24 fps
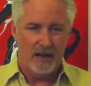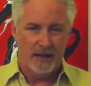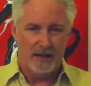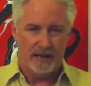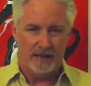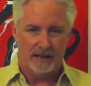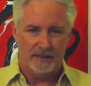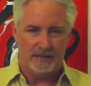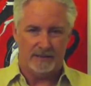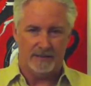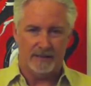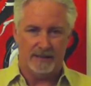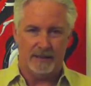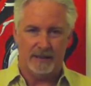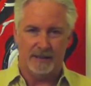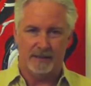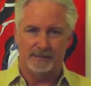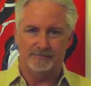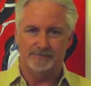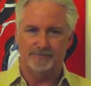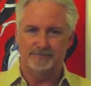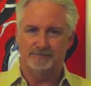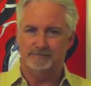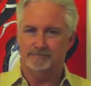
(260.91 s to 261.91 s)
It
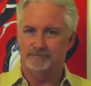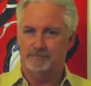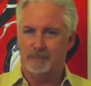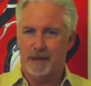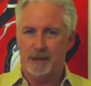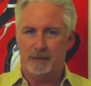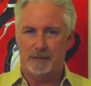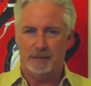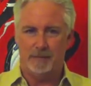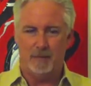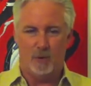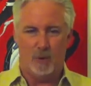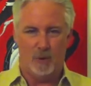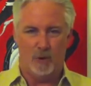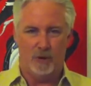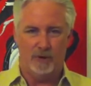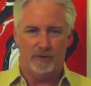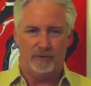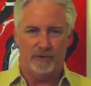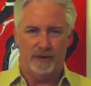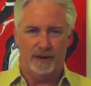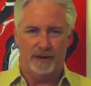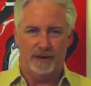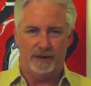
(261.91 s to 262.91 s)
may be more
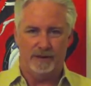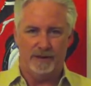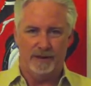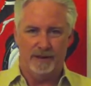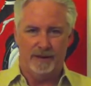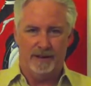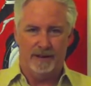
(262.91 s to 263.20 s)
of a